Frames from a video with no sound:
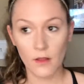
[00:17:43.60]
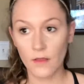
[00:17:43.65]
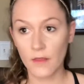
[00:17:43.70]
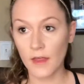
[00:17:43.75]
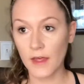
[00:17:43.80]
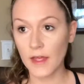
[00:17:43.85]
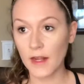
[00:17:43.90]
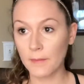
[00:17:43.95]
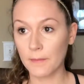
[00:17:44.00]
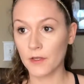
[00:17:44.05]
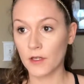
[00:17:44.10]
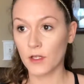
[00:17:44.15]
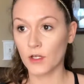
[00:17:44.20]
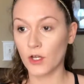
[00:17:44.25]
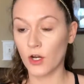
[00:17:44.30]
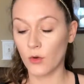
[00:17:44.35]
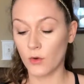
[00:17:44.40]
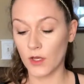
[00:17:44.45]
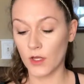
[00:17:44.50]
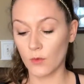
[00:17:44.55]
Then I'm gonna
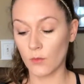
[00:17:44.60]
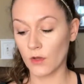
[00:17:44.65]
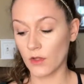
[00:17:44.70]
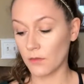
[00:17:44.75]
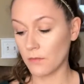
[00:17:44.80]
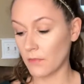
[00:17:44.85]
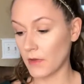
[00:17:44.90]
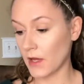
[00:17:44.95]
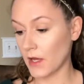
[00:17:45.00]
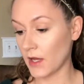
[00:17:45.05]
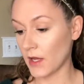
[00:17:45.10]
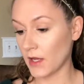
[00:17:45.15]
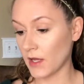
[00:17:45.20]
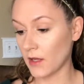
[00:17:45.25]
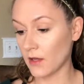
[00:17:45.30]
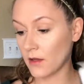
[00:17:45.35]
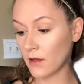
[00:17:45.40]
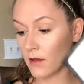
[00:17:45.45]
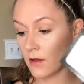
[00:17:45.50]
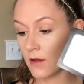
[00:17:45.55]
go in with
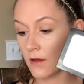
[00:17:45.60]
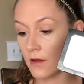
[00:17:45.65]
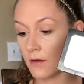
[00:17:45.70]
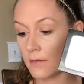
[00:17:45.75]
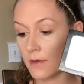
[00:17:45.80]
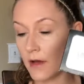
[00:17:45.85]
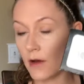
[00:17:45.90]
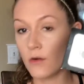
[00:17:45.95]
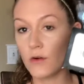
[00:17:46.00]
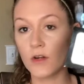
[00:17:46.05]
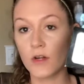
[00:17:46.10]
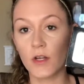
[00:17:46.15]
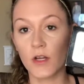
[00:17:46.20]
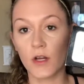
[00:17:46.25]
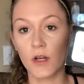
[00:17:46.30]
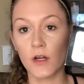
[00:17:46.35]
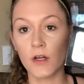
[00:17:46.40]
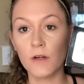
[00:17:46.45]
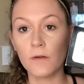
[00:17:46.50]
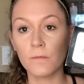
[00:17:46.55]
my powder
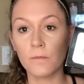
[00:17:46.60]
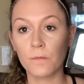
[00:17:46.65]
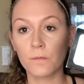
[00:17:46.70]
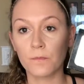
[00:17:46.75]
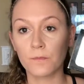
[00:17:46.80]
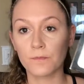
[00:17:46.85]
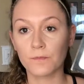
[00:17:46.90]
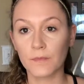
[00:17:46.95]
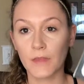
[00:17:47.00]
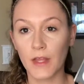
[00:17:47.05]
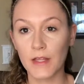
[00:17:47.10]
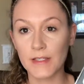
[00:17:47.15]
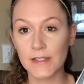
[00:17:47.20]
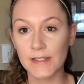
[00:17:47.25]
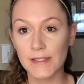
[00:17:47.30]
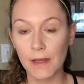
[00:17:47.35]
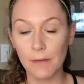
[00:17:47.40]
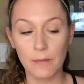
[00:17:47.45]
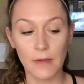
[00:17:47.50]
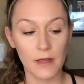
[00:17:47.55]
here and
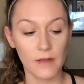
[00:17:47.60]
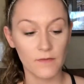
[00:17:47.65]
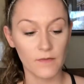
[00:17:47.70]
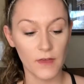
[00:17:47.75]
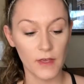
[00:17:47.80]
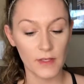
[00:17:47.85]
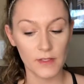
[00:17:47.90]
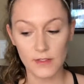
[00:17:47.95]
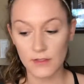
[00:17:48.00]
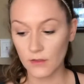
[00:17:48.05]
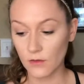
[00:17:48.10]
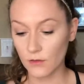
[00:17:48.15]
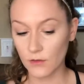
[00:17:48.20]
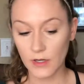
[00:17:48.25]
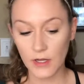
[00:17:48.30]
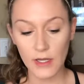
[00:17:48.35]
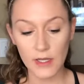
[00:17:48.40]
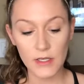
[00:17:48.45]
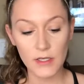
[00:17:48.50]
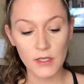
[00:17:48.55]
set my face,
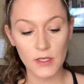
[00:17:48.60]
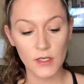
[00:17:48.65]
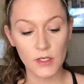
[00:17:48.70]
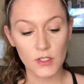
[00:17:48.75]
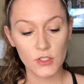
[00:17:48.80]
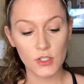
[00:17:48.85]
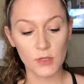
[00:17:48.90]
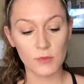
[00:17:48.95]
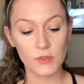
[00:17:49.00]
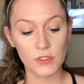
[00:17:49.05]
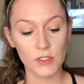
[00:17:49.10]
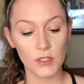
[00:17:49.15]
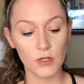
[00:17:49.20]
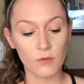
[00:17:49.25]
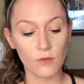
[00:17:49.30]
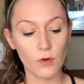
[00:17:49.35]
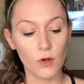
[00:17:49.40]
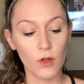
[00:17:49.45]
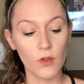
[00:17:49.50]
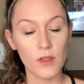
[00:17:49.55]
okay? So I'm just gonna
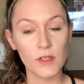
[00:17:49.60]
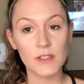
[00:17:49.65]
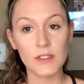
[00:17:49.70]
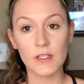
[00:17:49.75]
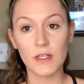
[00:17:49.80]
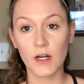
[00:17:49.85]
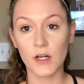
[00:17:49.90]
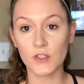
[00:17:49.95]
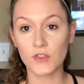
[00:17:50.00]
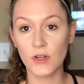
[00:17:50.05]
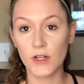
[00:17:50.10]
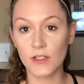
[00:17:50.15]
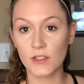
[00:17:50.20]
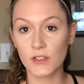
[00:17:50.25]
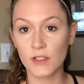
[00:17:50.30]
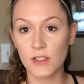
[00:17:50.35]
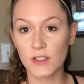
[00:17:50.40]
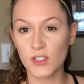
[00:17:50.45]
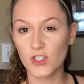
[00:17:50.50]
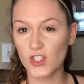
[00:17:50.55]
roll this in our
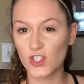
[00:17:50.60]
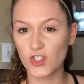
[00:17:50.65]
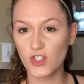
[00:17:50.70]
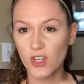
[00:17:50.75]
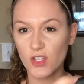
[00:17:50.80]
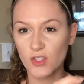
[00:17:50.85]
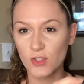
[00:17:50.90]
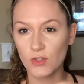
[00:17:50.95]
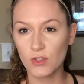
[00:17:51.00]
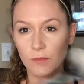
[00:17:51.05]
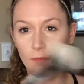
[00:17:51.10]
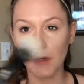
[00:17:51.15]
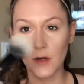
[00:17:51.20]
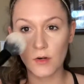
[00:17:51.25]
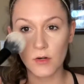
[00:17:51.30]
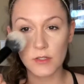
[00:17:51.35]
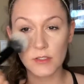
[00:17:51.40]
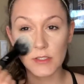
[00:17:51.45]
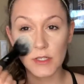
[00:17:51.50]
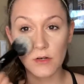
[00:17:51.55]
this is just translucent
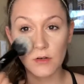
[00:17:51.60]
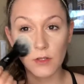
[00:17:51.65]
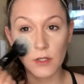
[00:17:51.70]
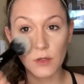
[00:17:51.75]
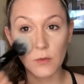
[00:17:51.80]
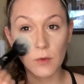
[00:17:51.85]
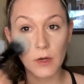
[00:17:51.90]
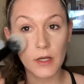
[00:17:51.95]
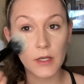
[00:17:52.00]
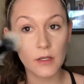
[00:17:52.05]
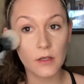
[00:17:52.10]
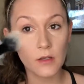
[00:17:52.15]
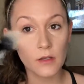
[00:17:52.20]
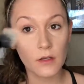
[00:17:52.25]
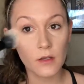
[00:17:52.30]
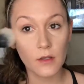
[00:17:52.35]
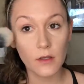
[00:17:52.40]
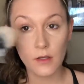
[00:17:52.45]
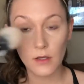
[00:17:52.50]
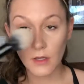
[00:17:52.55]
powder, it's not really white.
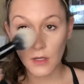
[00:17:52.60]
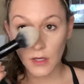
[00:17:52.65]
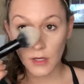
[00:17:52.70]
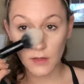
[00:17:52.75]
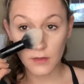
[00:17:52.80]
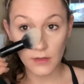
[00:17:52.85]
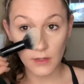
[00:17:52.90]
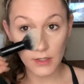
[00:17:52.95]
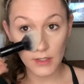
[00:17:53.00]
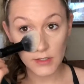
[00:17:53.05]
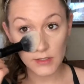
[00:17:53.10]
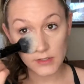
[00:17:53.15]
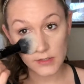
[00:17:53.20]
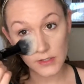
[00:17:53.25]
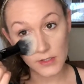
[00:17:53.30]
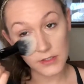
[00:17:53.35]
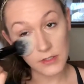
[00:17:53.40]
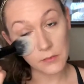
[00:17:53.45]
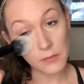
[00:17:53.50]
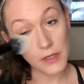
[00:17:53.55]
And this
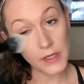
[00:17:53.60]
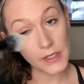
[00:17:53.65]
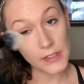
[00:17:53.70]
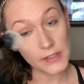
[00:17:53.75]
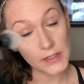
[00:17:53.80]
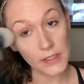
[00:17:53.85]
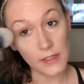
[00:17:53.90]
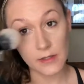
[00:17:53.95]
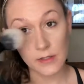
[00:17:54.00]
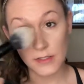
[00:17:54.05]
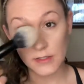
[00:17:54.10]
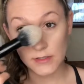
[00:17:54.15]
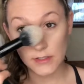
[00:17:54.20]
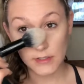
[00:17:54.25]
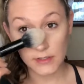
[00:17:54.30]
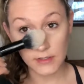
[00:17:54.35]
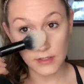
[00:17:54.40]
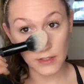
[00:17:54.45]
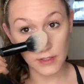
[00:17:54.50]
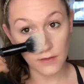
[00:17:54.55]
is amazing. This
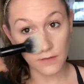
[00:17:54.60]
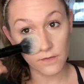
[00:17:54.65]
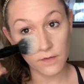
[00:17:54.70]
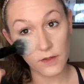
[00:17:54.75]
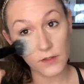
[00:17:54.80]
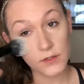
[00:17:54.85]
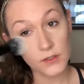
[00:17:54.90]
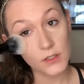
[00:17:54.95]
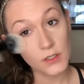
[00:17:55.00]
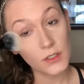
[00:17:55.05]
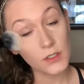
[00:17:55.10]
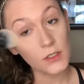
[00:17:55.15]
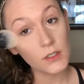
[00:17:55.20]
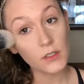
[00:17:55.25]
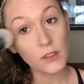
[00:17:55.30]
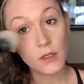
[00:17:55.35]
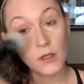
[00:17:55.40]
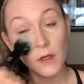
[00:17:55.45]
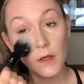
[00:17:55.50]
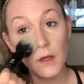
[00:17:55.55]
is like a
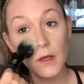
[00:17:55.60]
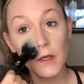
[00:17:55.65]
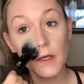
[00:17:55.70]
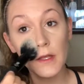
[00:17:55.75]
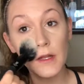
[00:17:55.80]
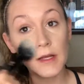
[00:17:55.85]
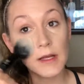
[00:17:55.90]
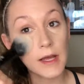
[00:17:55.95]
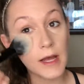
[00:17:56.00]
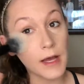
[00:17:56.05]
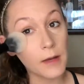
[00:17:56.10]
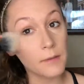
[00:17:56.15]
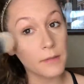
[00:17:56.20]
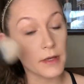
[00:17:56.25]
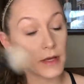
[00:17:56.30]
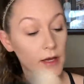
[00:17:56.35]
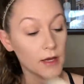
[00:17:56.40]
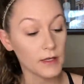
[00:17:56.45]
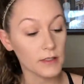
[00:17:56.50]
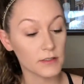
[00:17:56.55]
filter and a
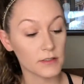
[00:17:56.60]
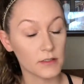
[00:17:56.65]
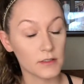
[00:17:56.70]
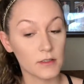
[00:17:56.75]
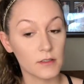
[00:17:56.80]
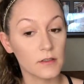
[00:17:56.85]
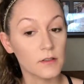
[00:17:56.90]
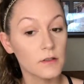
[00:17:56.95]
compact.